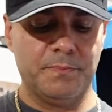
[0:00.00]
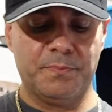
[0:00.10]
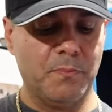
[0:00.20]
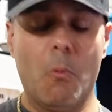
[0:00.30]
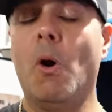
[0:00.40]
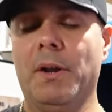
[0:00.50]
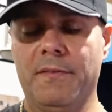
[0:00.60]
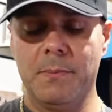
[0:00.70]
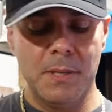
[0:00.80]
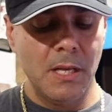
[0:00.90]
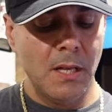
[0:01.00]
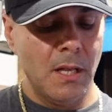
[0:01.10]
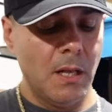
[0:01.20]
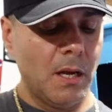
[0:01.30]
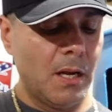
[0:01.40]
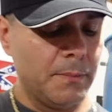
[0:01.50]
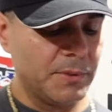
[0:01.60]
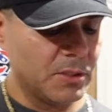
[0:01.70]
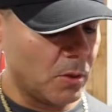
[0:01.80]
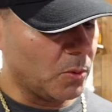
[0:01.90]
one of them.
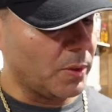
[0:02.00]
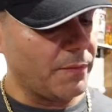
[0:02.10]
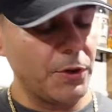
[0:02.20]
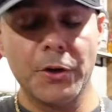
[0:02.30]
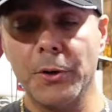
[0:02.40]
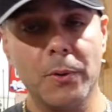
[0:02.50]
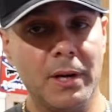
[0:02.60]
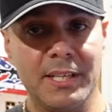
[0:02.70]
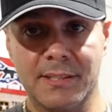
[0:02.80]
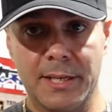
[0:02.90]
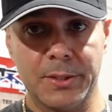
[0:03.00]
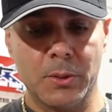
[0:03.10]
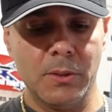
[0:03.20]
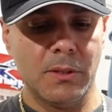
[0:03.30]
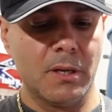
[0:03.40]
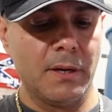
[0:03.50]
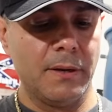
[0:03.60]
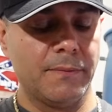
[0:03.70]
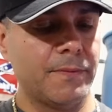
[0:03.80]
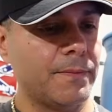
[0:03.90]
So if you're new to less lethal,
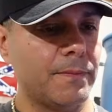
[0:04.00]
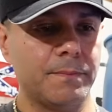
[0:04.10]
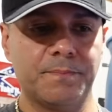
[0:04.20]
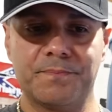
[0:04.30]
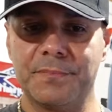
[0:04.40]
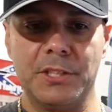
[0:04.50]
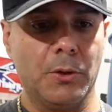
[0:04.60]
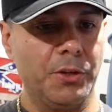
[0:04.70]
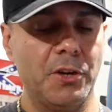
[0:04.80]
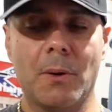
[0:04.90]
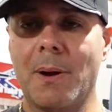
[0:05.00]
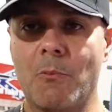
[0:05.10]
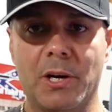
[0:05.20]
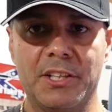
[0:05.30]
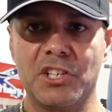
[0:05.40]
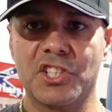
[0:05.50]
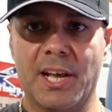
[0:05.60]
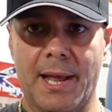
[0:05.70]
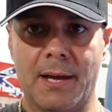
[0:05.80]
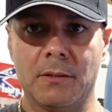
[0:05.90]
if you're not willing to
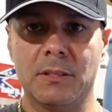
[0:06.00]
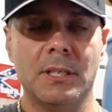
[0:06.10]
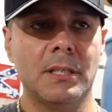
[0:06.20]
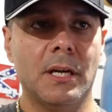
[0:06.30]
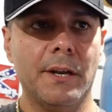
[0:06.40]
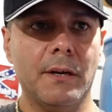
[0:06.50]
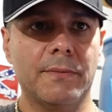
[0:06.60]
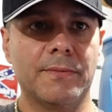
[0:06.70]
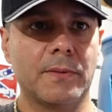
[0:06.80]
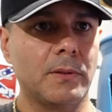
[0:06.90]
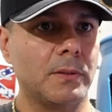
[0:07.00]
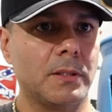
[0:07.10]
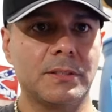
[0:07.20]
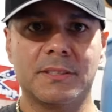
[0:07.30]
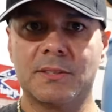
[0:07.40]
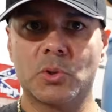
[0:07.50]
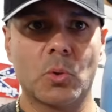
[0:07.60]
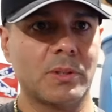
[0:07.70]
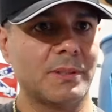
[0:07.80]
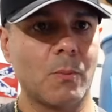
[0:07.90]
shell out enough for a
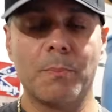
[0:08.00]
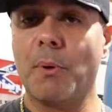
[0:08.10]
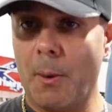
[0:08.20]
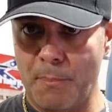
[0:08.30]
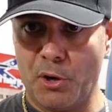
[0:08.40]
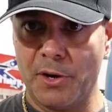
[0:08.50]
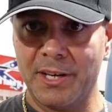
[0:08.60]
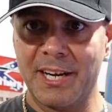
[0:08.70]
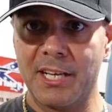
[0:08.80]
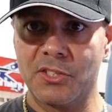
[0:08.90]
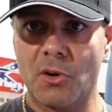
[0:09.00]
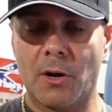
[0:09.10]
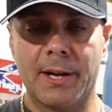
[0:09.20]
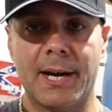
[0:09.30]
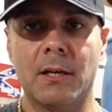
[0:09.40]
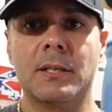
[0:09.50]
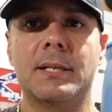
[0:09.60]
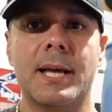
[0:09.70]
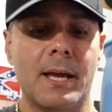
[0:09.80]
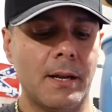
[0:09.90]
sort of burner to get started out
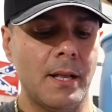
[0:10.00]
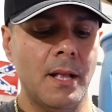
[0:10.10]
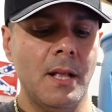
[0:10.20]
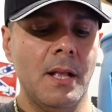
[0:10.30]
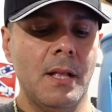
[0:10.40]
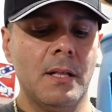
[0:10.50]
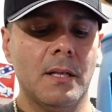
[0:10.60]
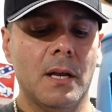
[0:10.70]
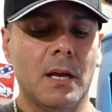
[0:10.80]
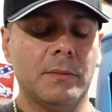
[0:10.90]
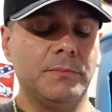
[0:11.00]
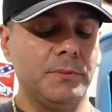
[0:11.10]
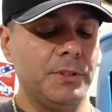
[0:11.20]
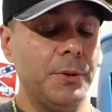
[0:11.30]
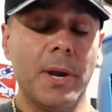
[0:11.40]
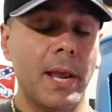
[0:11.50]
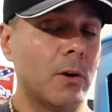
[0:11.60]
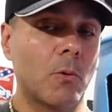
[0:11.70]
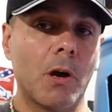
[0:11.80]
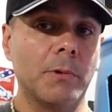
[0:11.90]
at, you can't
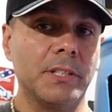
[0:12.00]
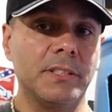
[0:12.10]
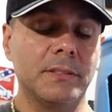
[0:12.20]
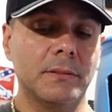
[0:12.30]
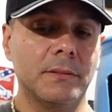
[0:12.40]
go wrong with this.